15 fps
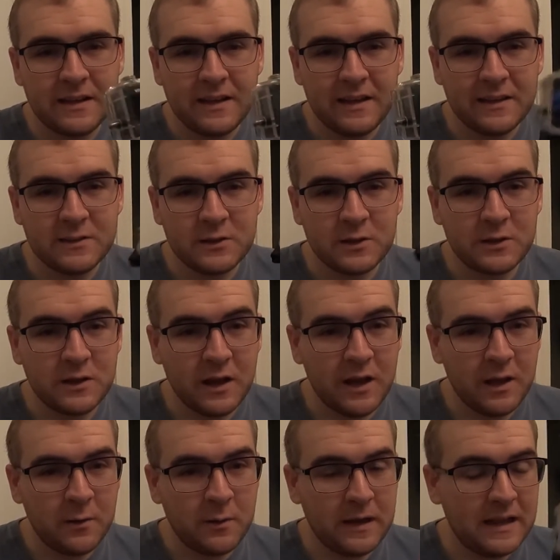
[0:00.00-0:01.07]
it's good to
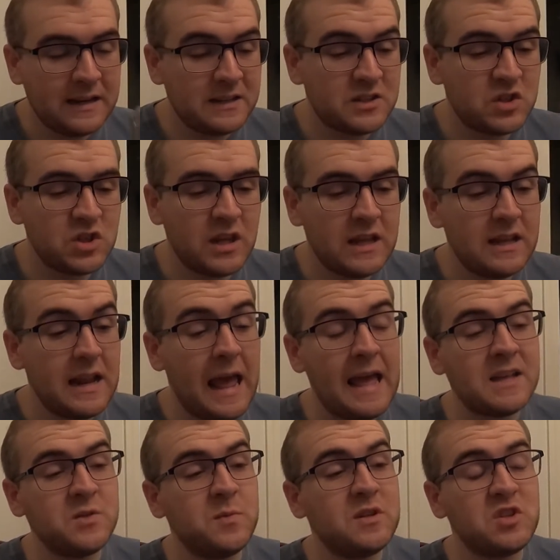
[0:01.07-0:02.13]
go. And it
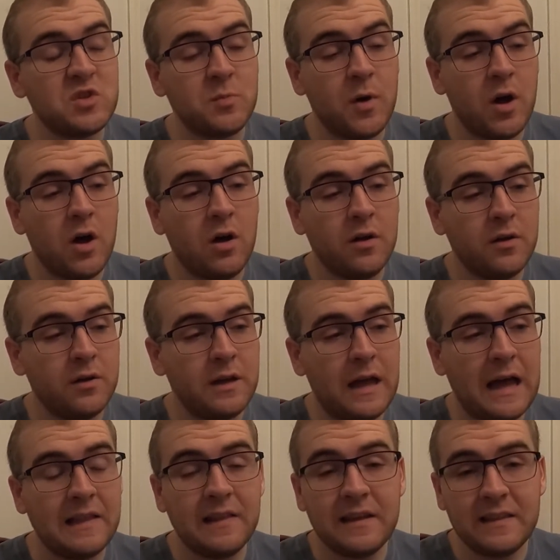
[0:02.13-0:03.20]
has been small.
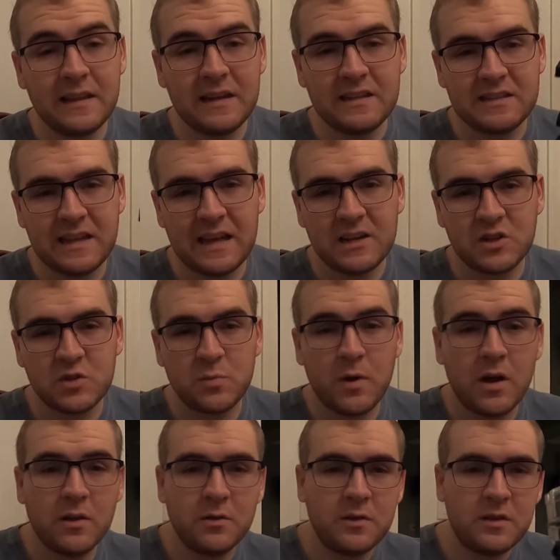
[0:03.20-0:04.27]
I like that it's kind of
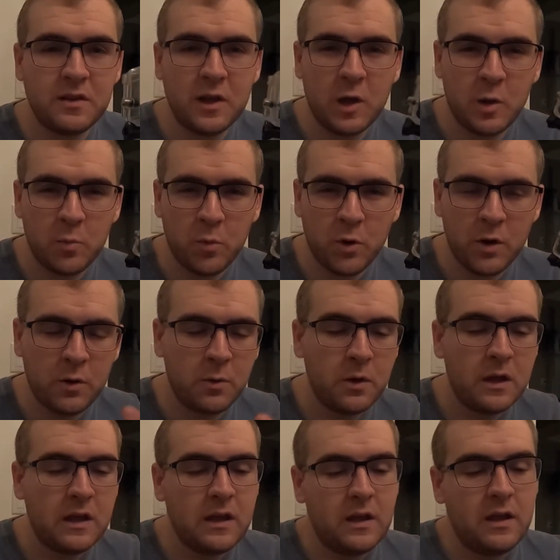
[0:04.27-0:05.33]
smaller than the GoPro.
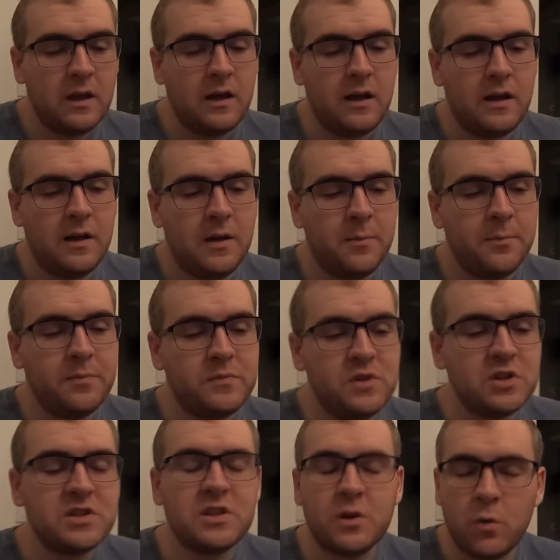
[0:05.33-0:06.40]

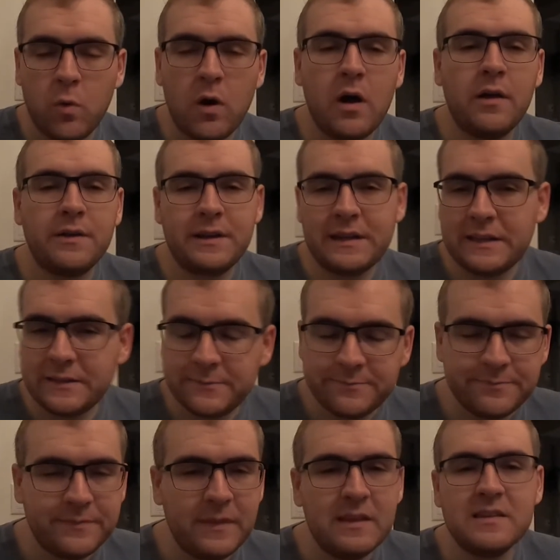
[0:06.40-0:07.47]
Just the quality
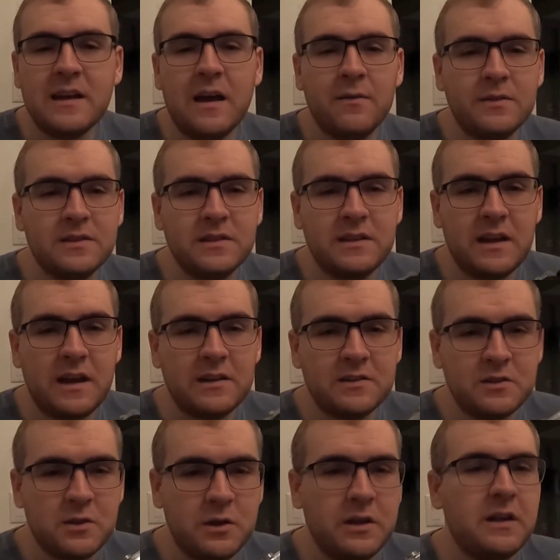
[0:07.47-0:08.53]
is obviously not as
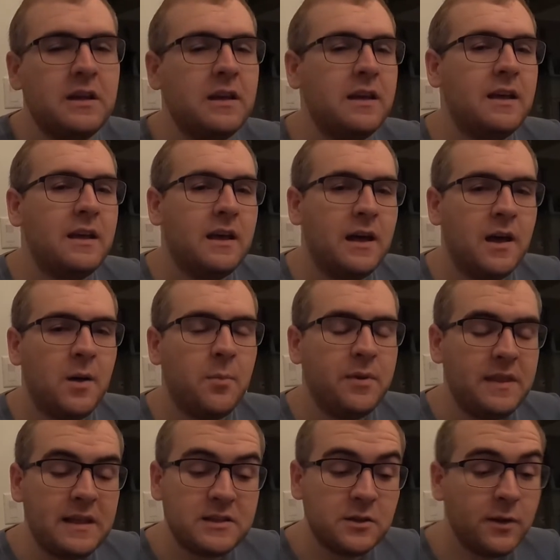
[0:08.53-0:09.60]
good, but
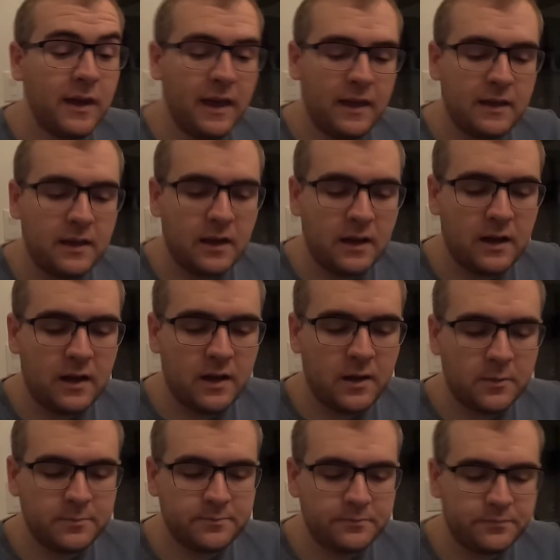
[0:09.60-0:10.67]
that's
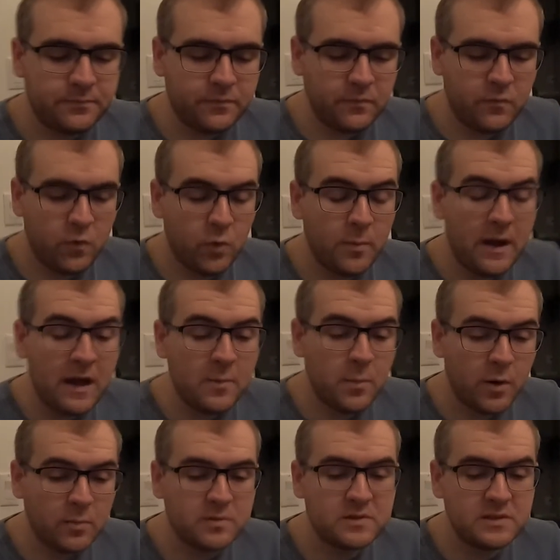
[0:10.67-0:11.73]
okay. For my
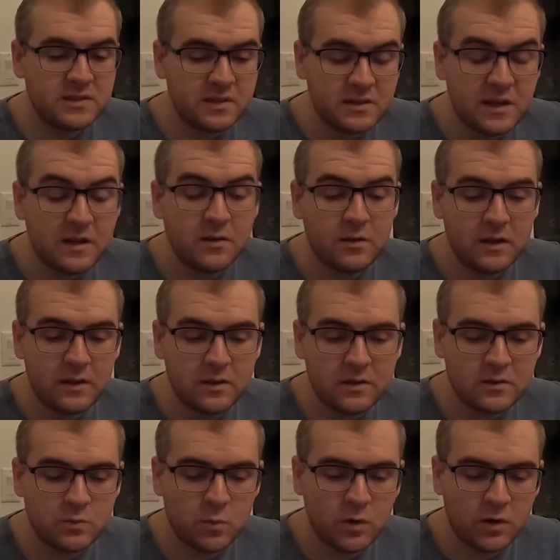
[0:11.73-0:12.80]
purposes, it
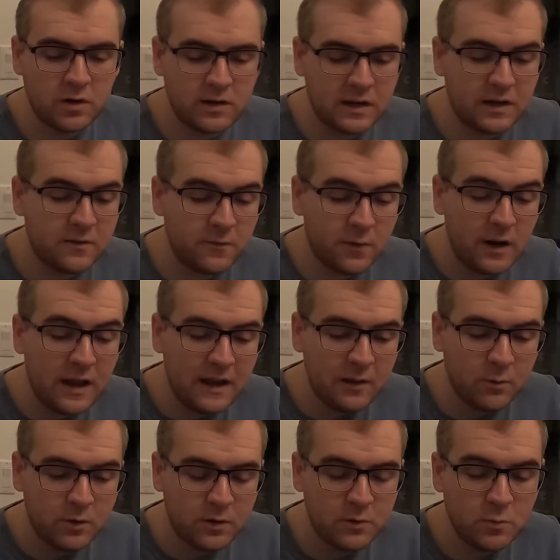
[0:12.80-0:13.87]
has worked, and for
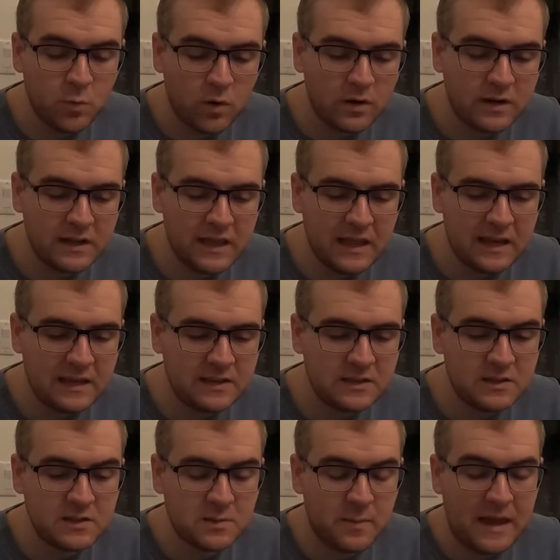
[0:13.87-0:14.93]
anyone who wanted to get
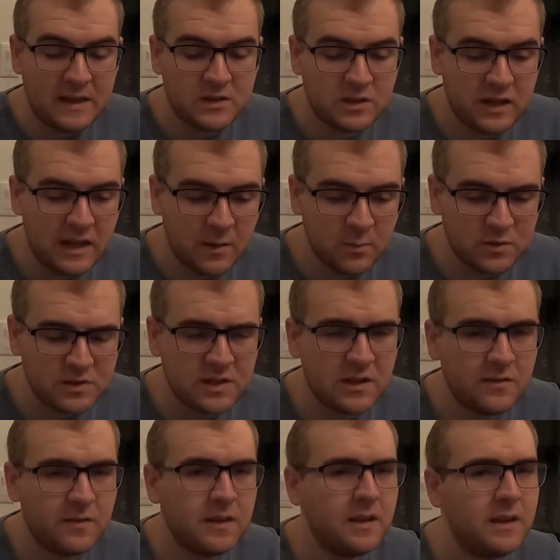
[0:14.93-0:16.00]
into some action camera stuff,